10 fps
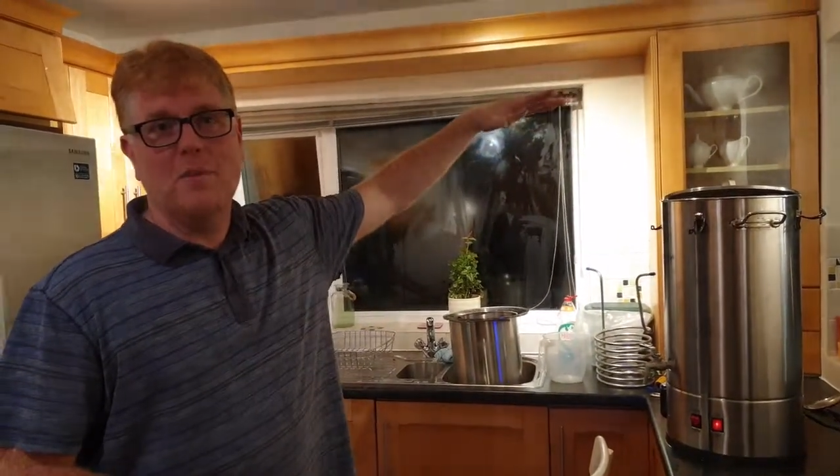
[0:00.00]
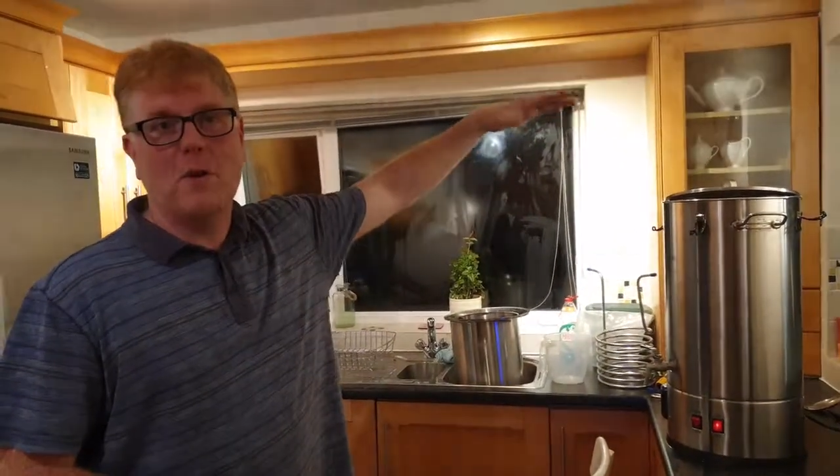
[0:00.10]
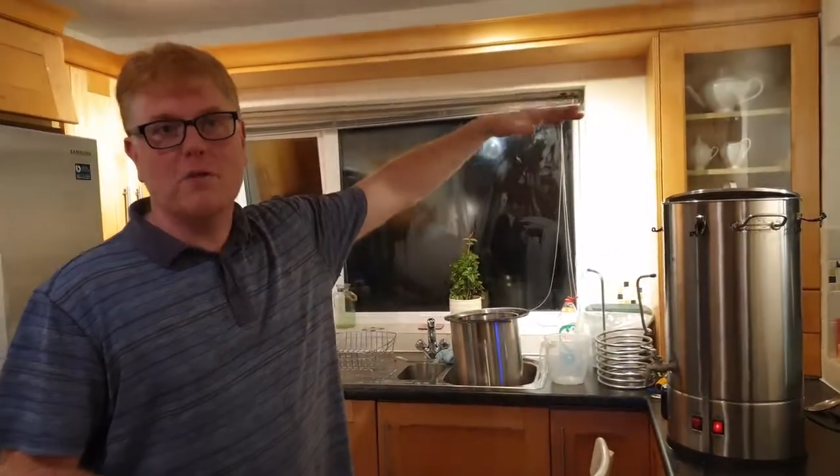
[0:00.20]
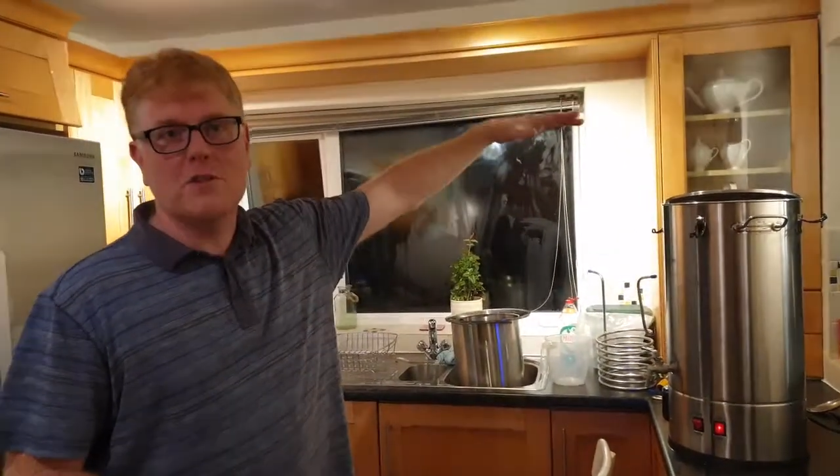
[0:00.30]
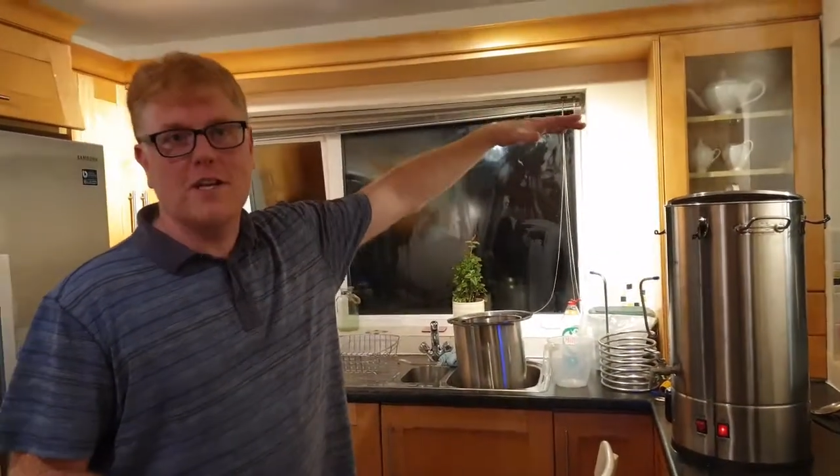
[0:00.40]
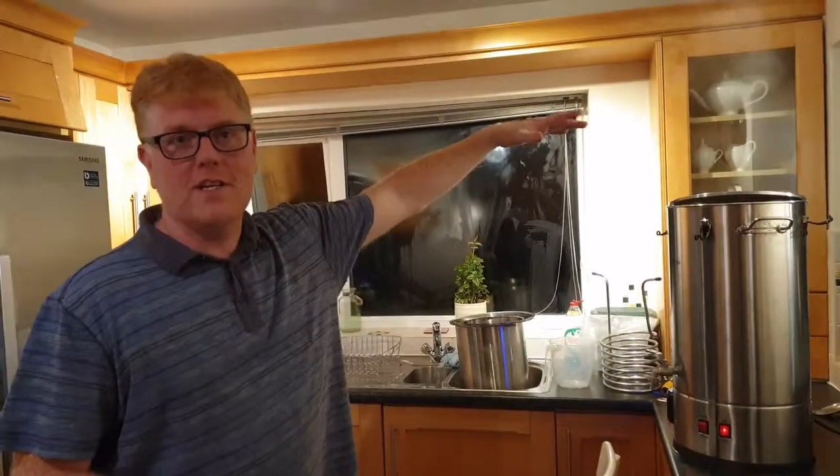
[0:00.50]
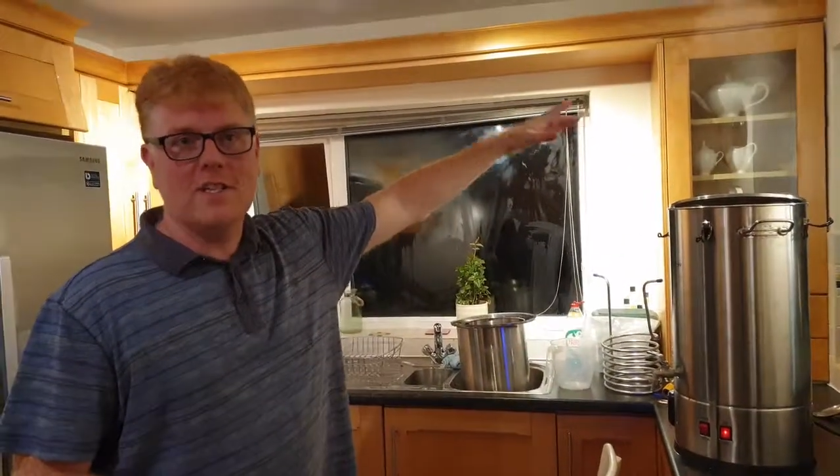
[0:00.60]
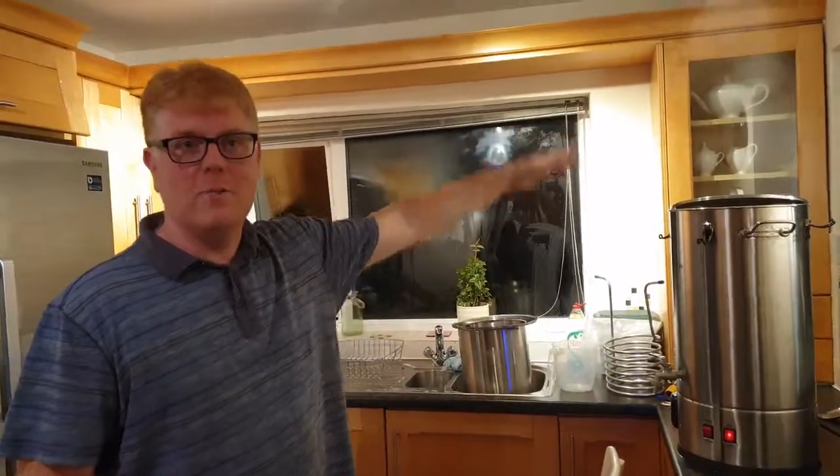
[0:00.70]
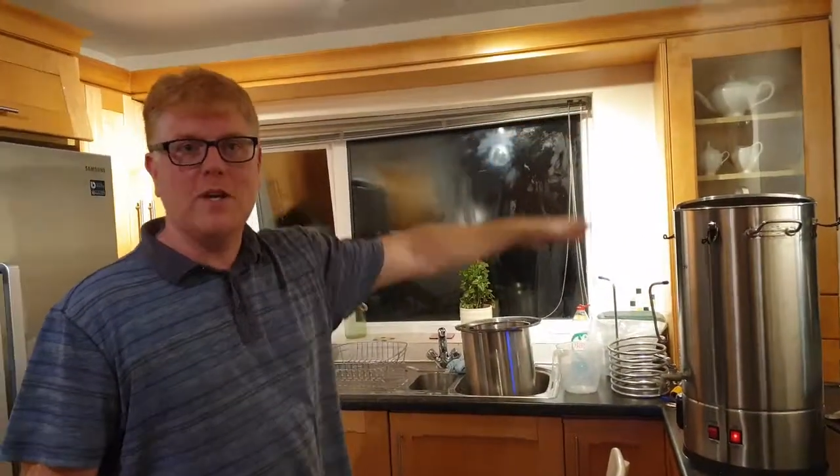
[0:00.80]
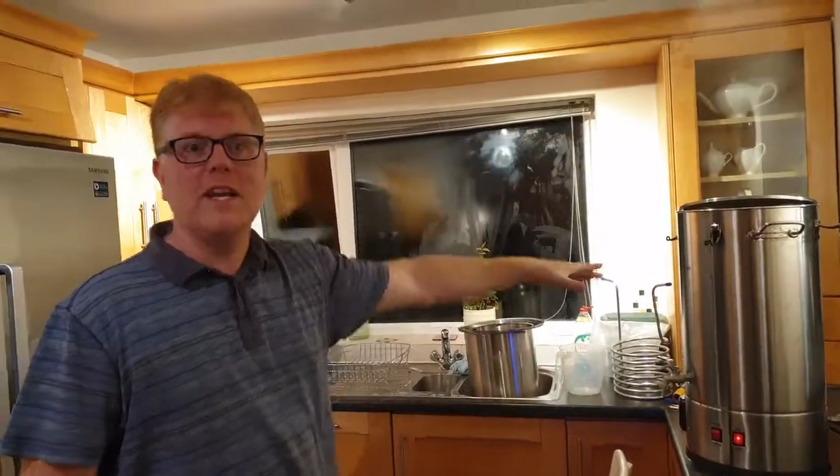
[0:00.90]
the process
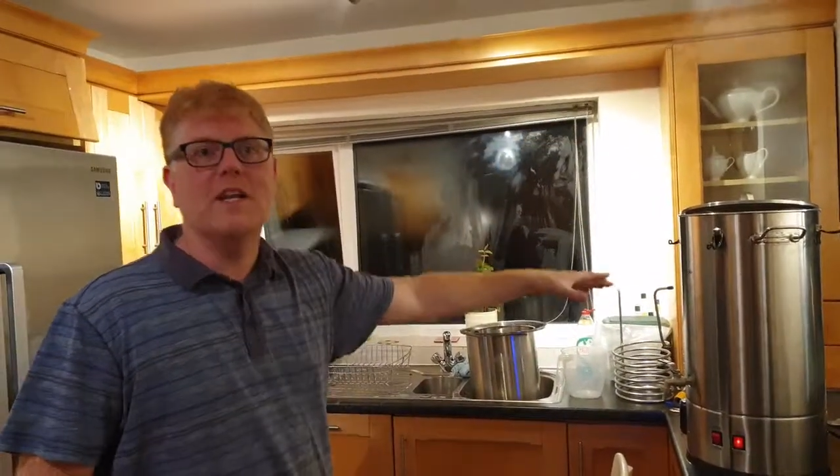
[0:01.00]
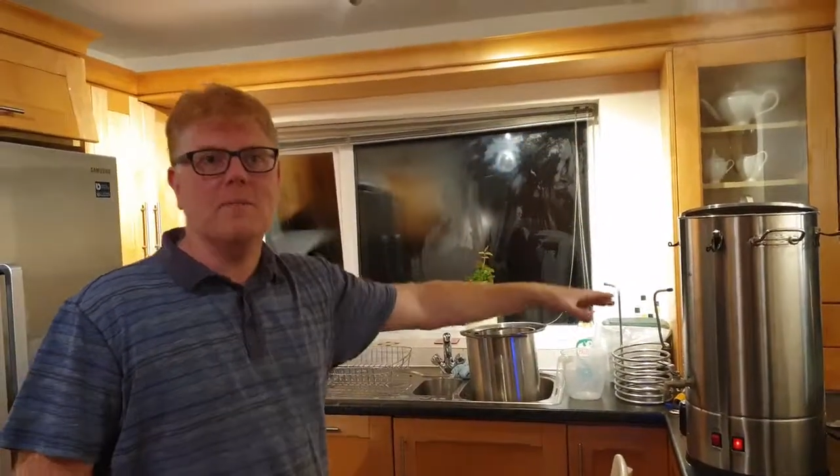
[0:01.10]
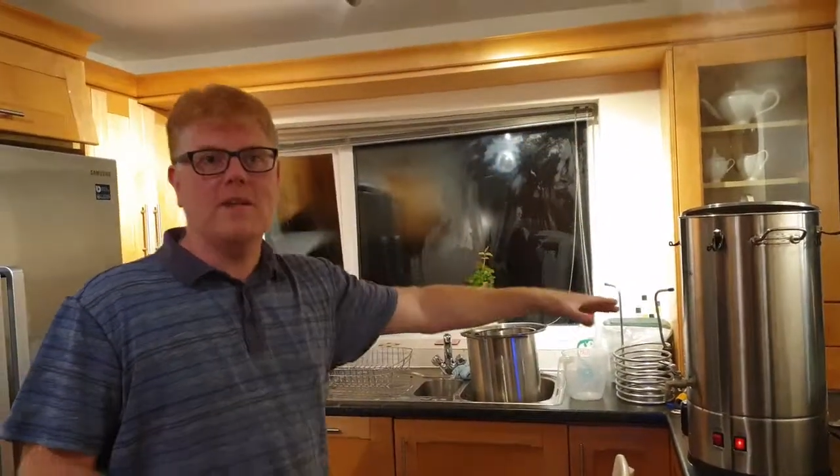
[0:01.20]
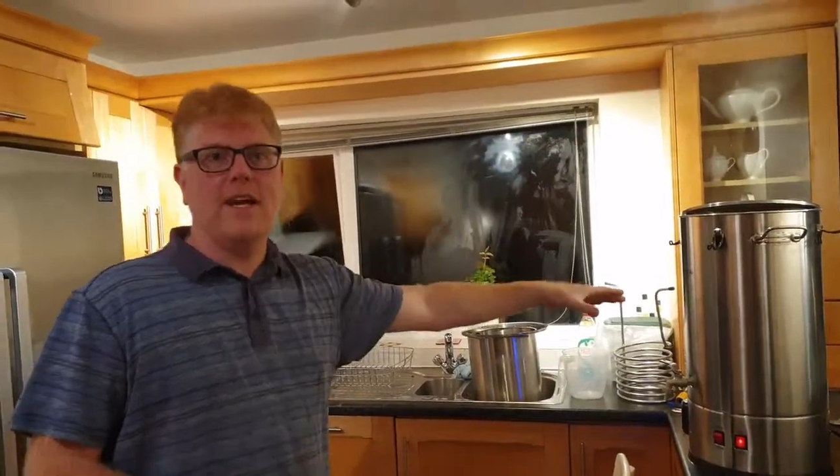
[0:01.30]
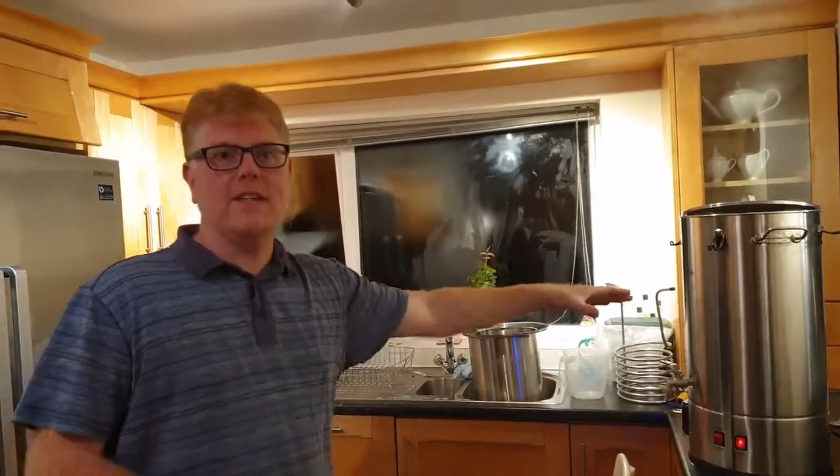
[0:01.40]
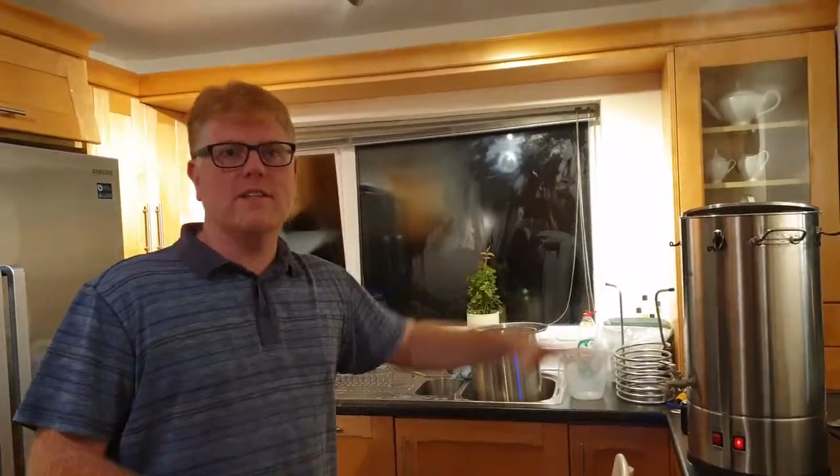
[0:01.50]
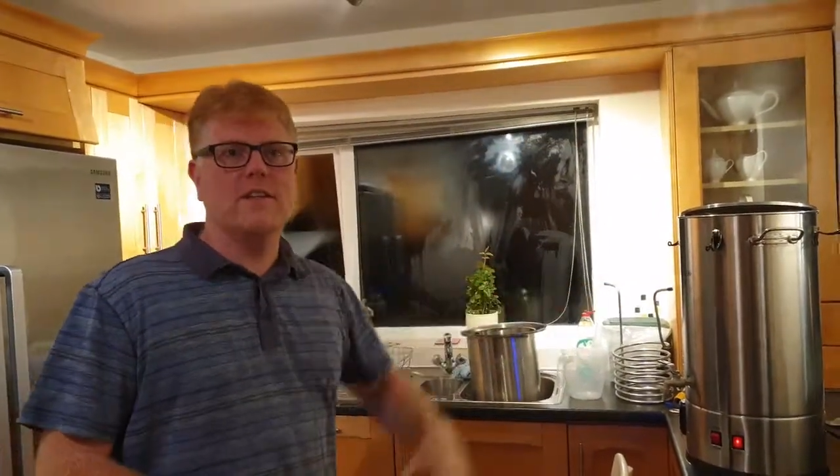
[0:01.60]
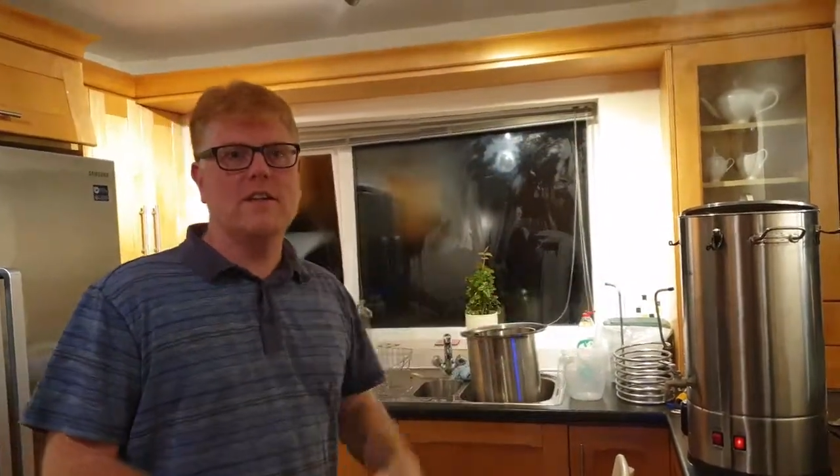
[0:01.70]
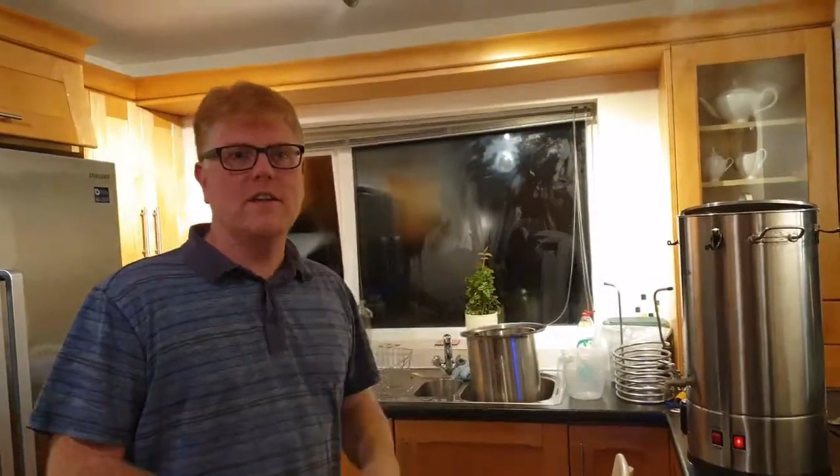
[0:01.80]
than what you end up at the end.